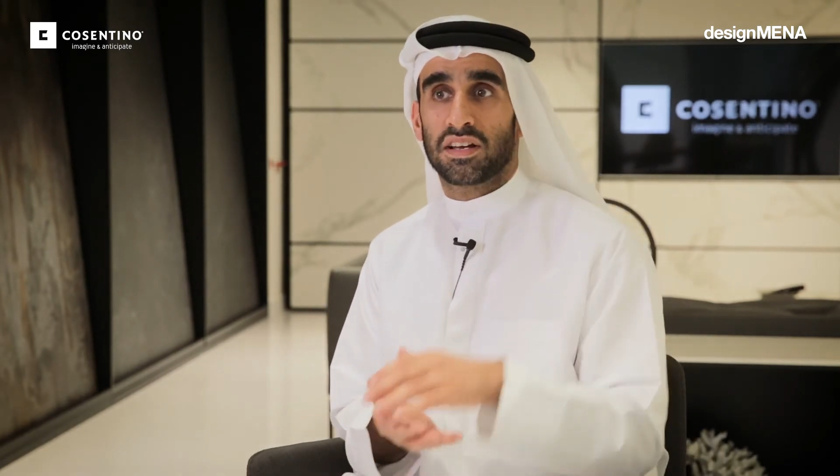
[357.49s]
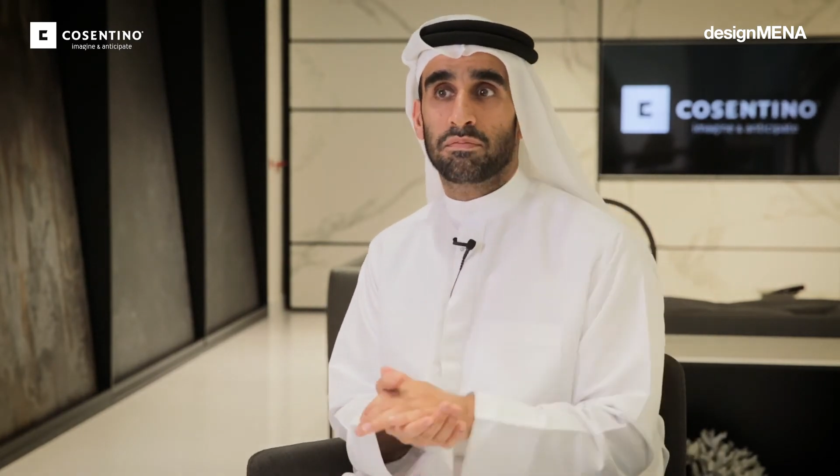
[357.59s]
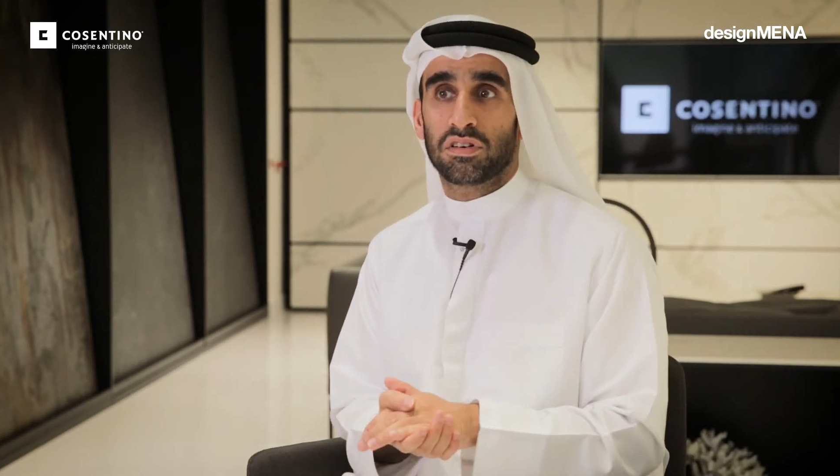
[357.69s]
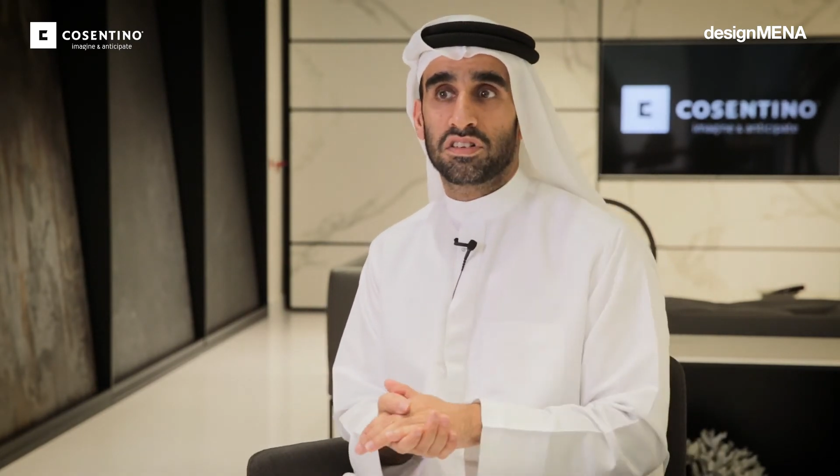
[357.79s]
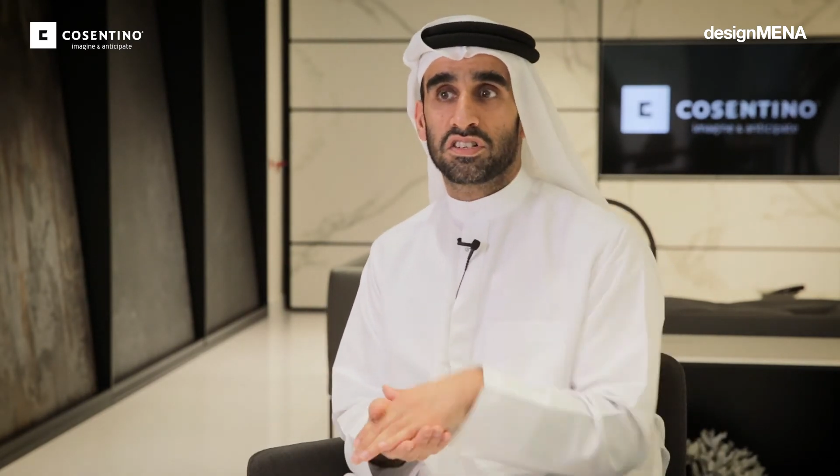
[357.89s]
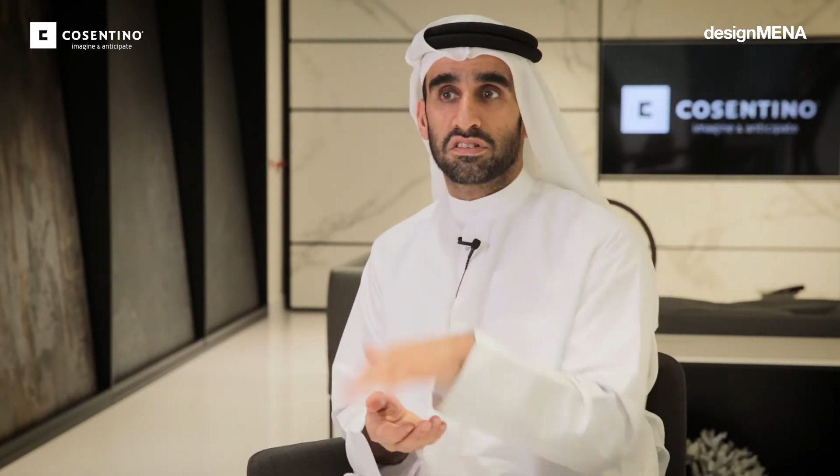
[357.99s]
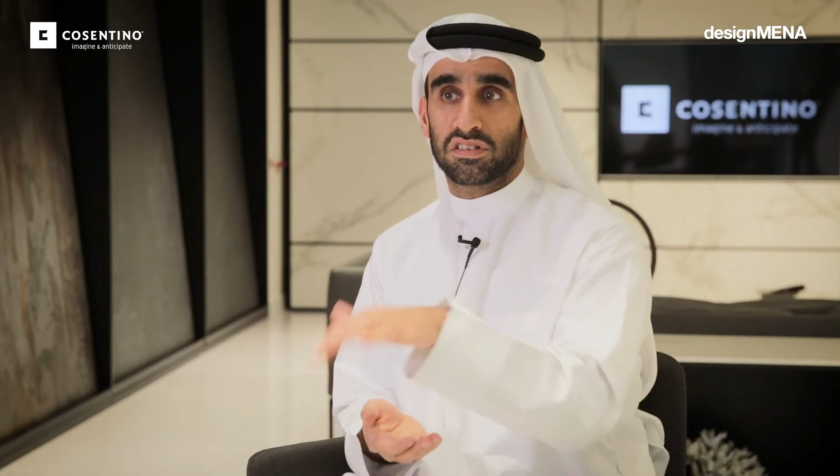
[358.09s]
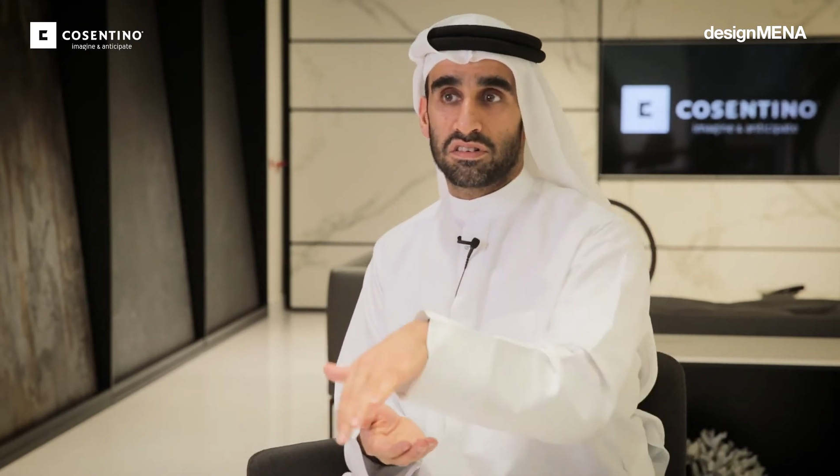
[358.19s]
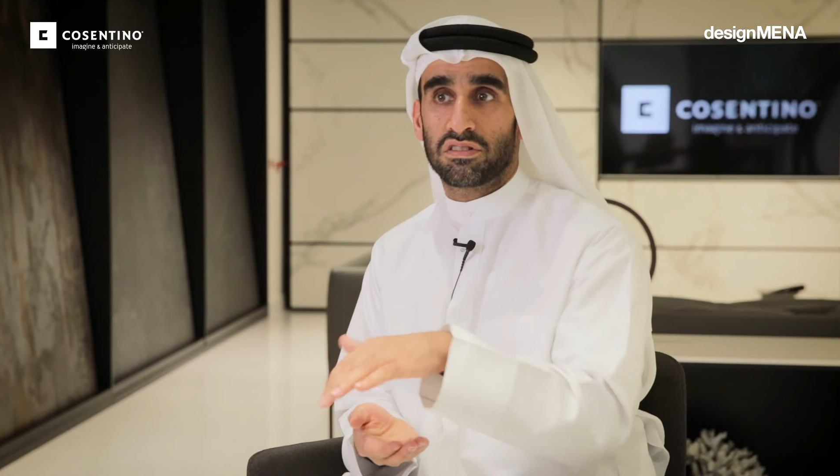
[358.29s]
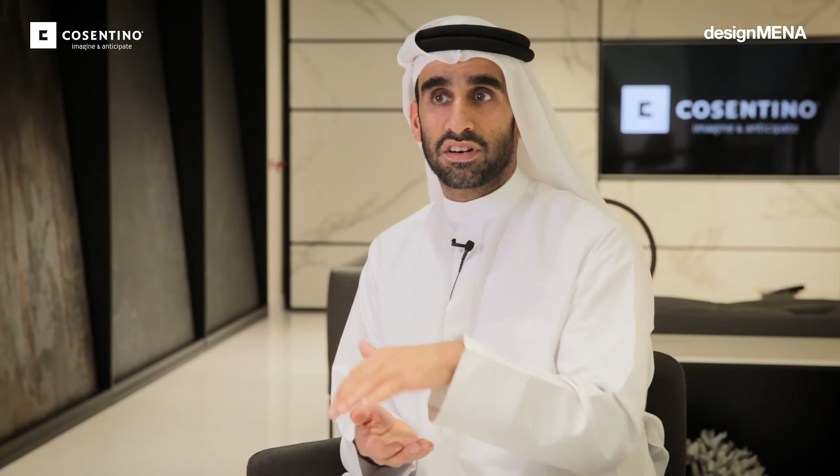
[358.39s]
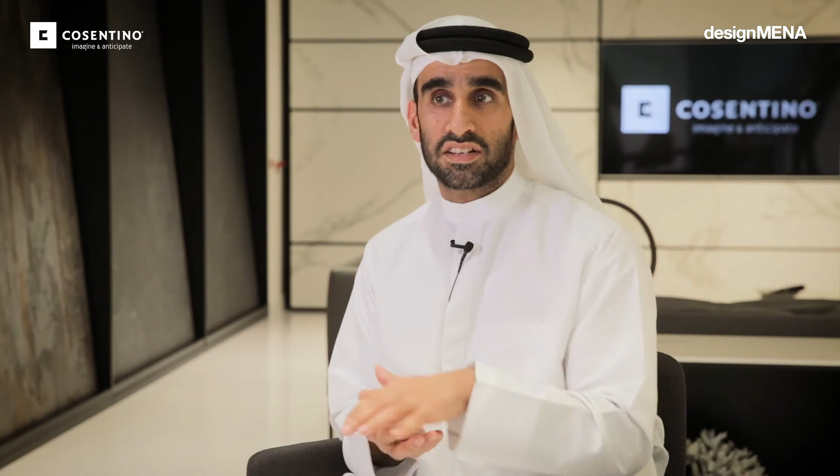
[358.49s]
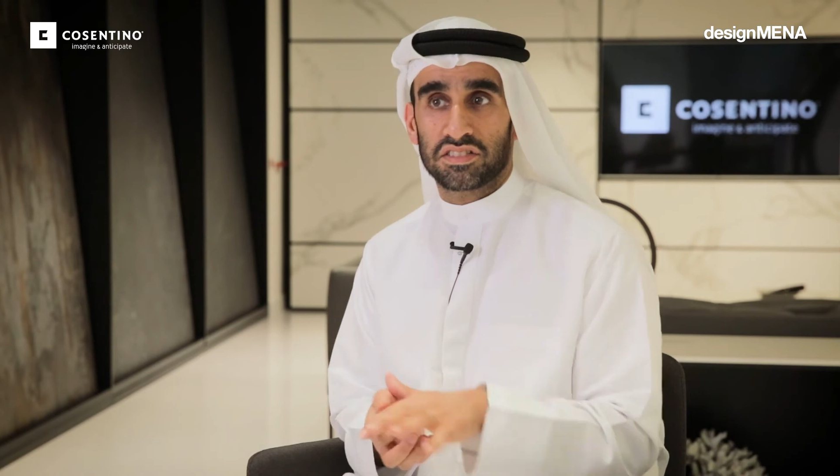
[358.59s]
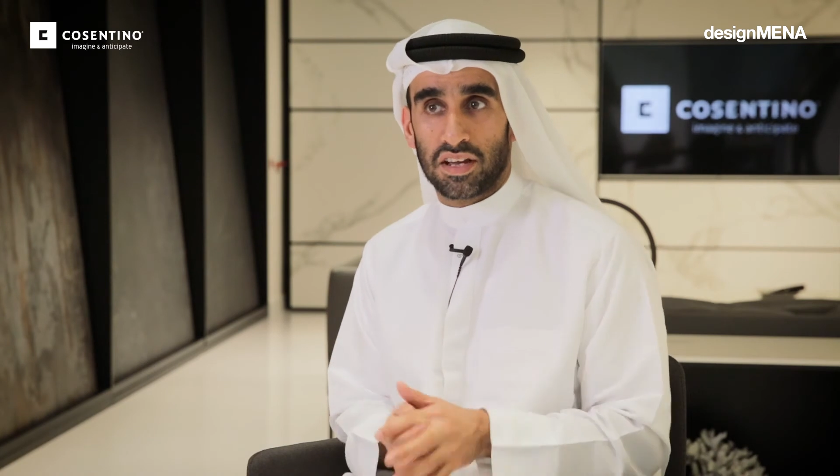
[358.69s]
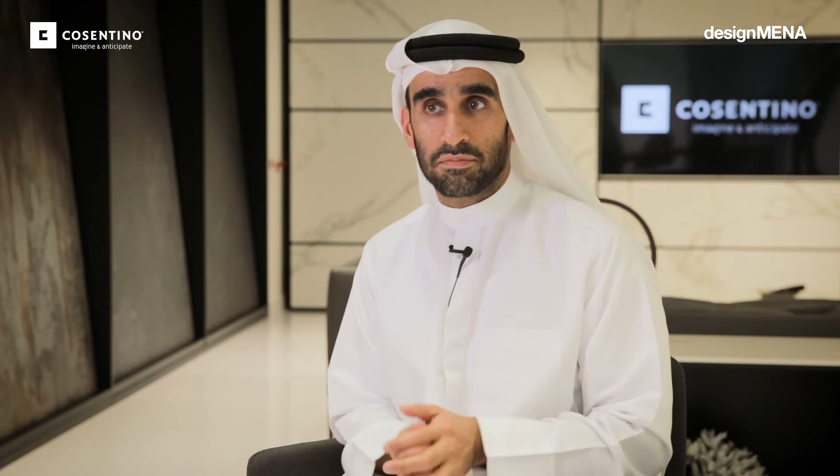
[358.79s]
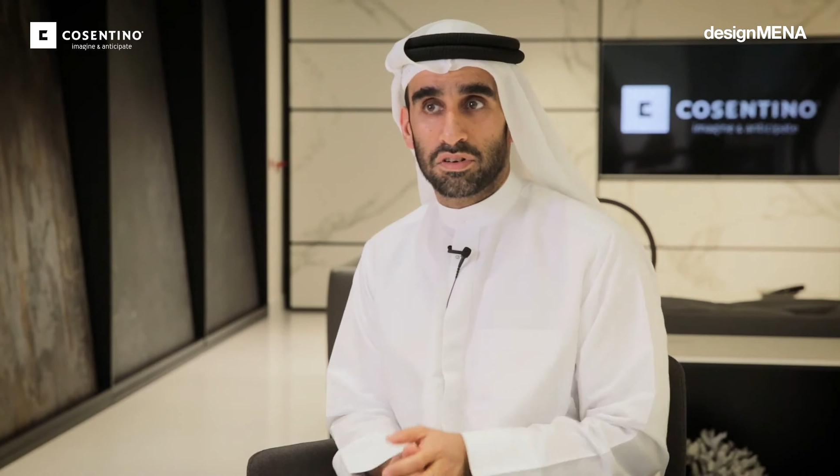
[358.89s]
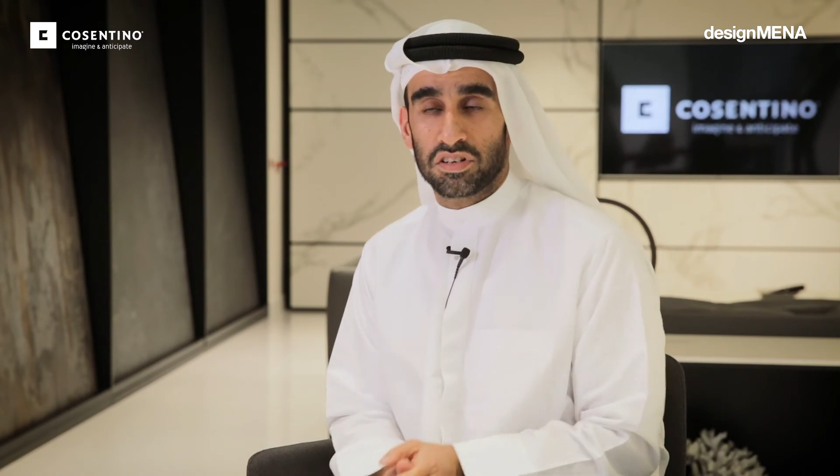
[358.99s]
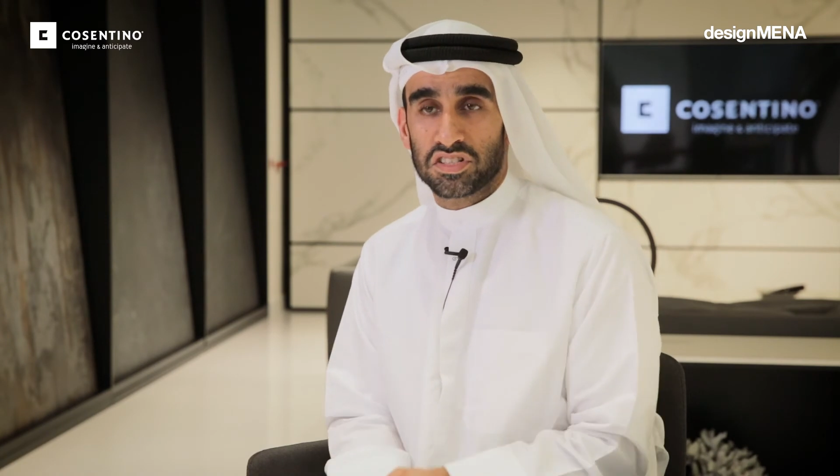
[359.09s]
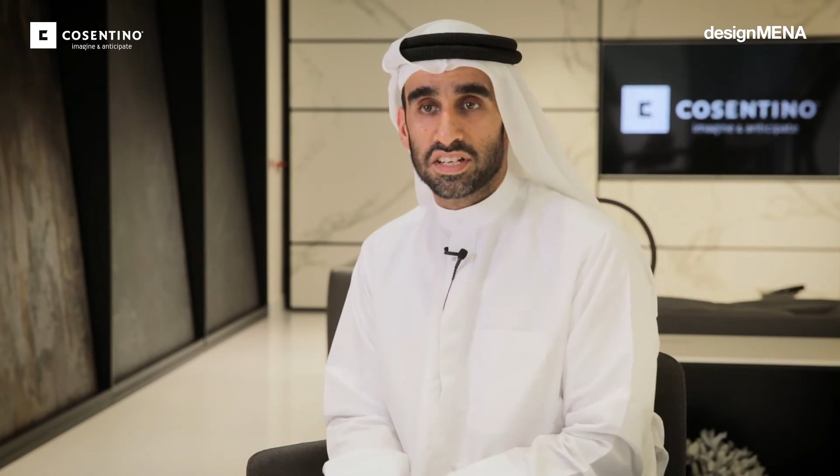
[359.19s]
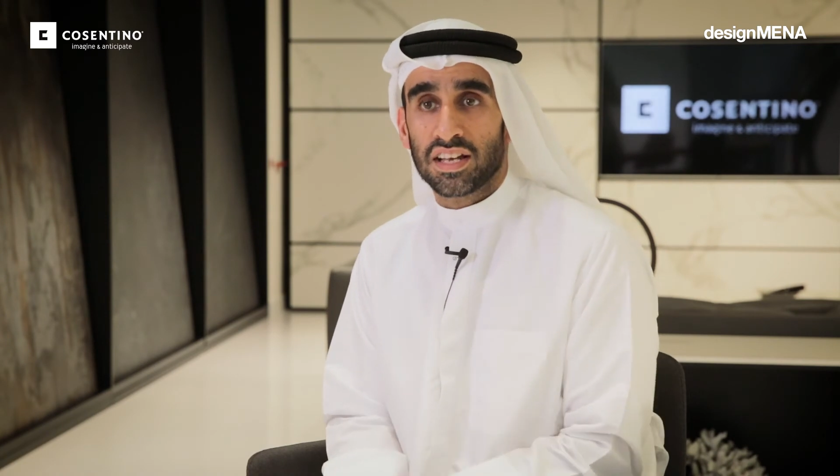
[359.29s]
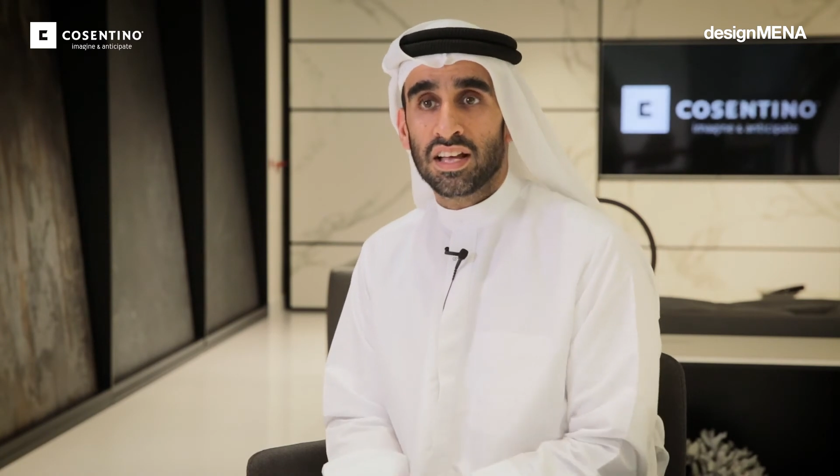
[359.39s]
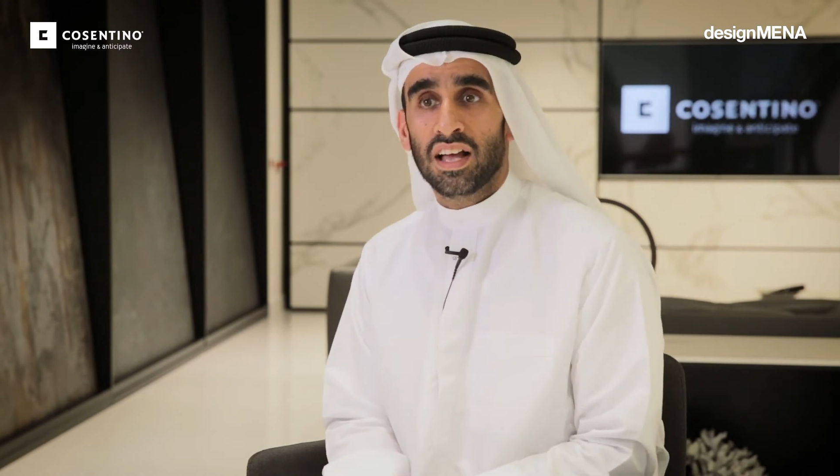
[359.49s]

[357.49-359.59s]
typology or a low-rise typology.